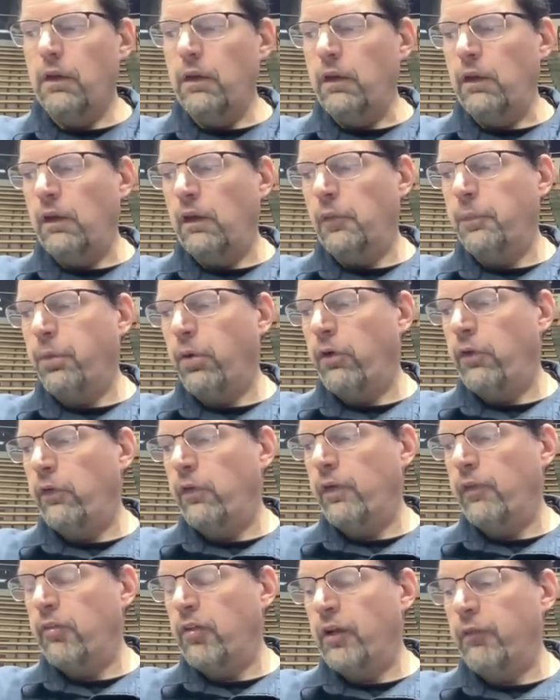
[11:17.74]
you know, Purdue
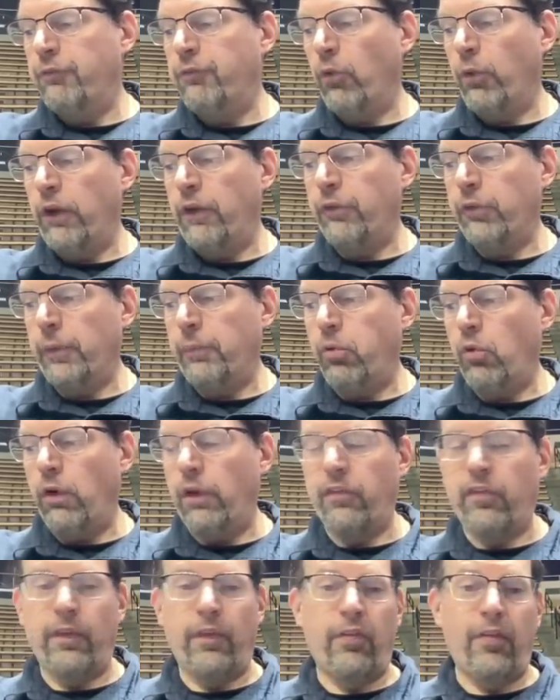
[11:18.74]
giving up 43
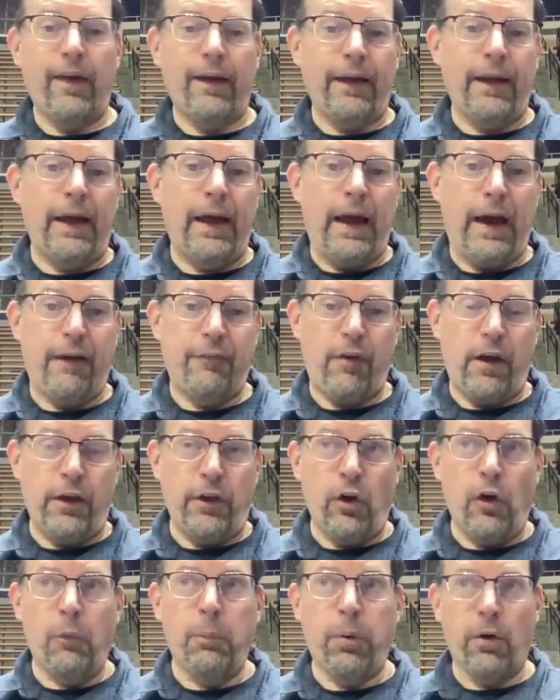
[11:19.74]
points in the second half. I
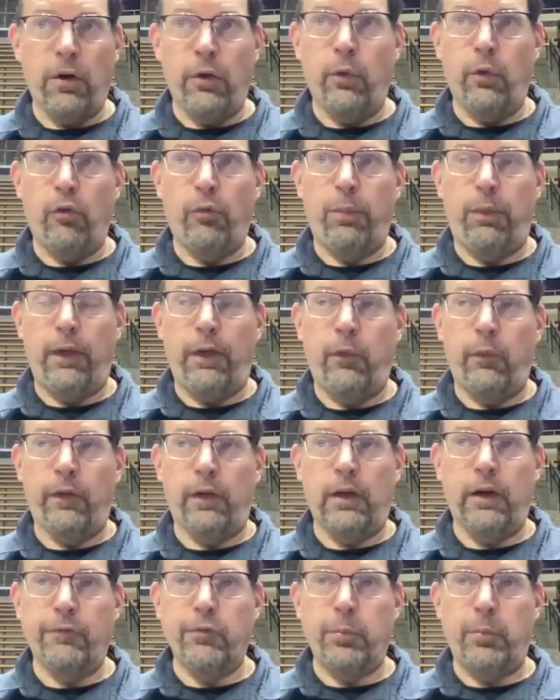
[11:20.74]
know Purdue was playing with
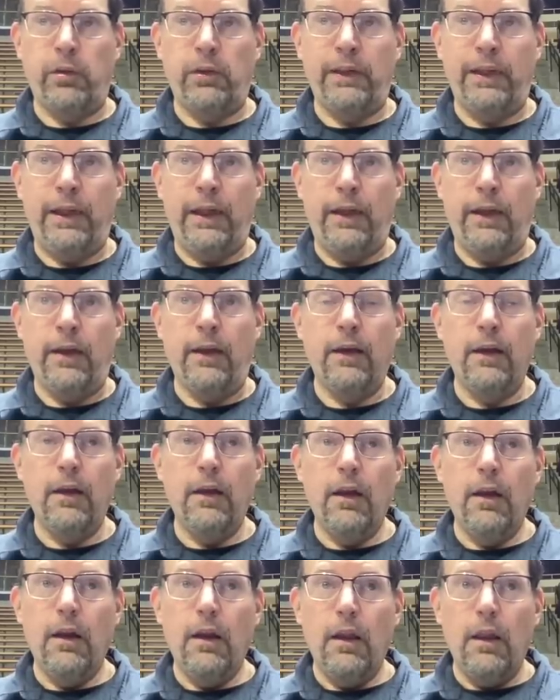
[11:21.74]
a comfortable lead.
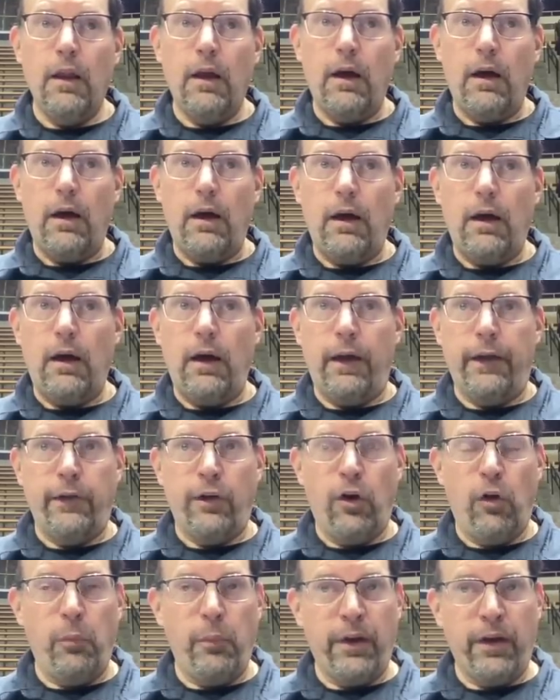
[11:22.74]
I
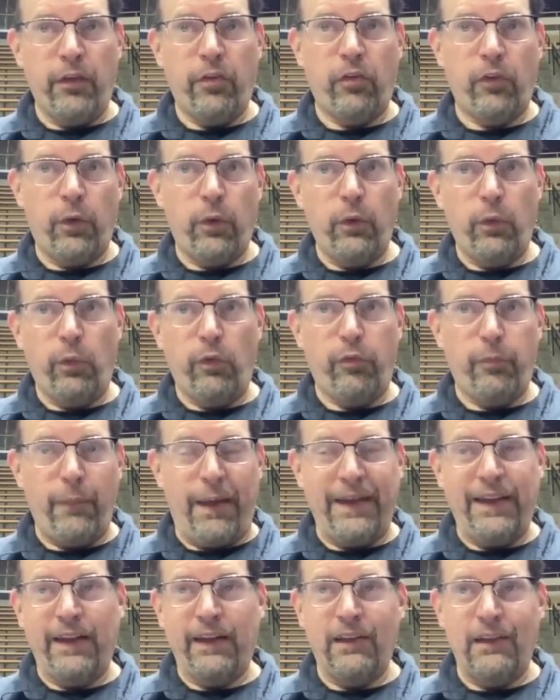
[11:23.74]
know Minnesota was
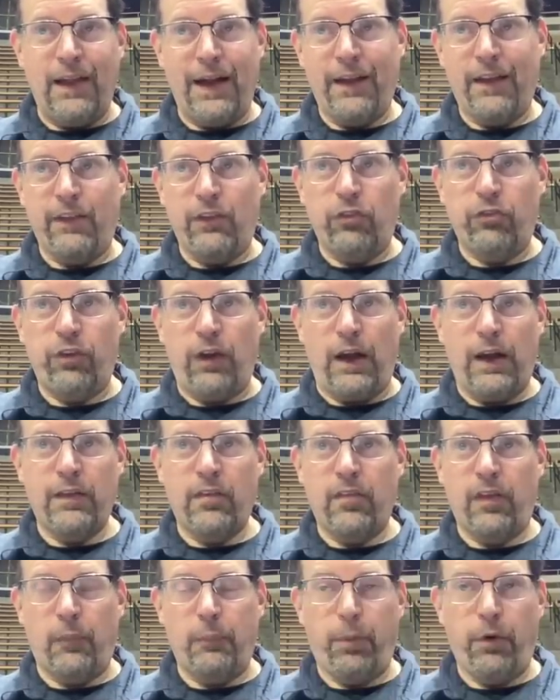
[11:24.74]
making a lot of the
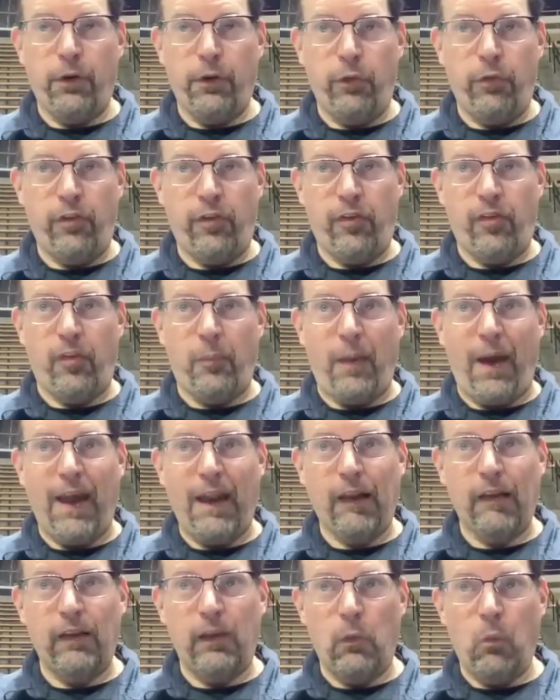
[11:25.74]
shots that Purdue
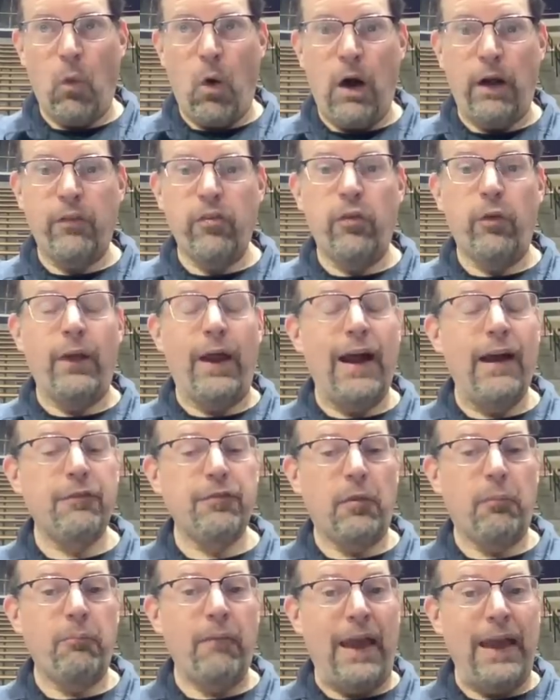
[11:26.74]
systematically wants you to
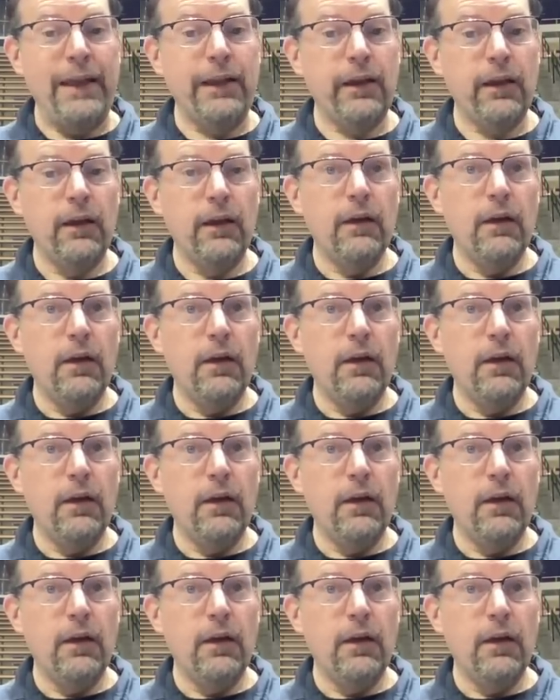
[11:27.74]
have to make